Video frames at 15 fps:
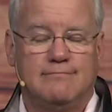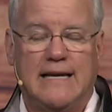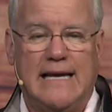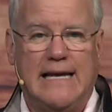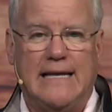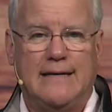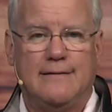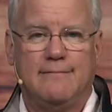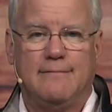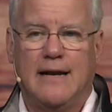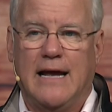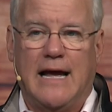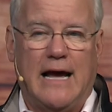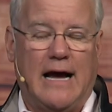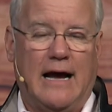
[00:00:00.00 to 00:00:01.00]
And
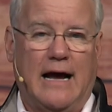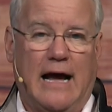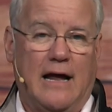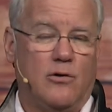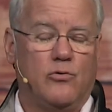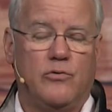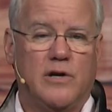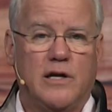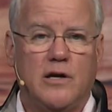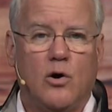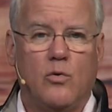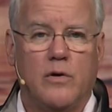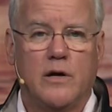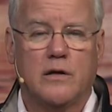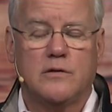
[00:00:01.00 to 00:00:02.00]
I don't really know
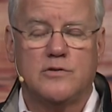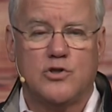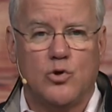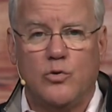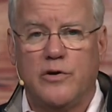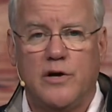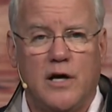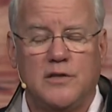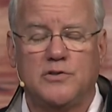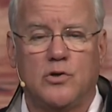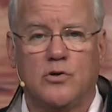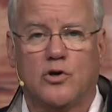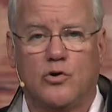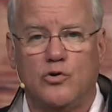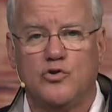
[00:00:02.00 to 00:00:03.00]
what a steward does
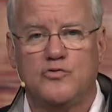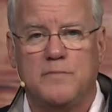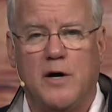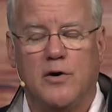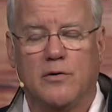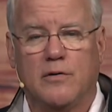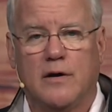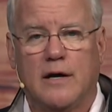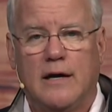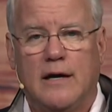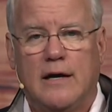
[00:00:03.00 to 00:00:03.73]
on a cruise boat.